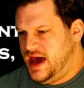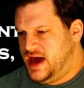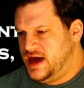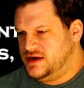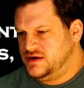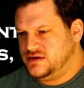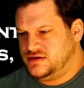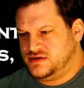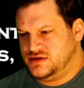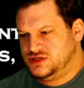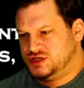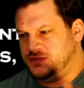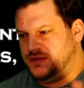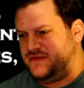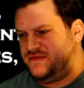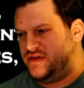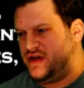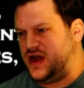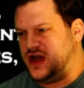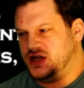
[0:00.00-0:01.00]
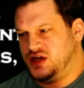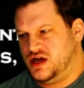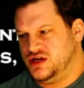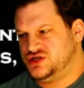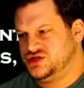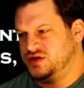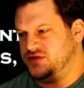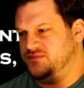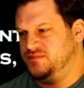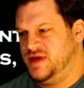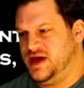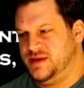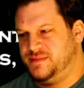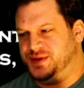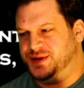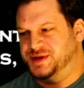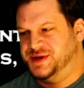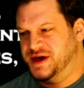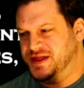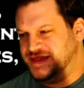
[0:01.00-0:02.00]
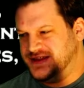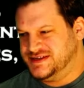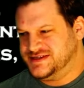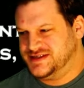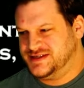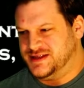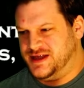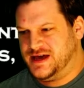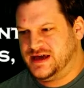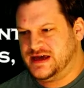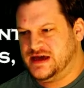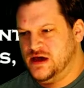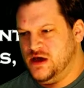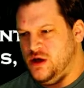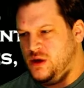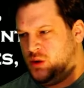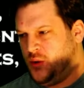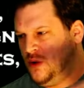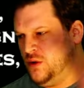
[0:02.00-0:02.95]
And to be fair, I should have maybe done this in like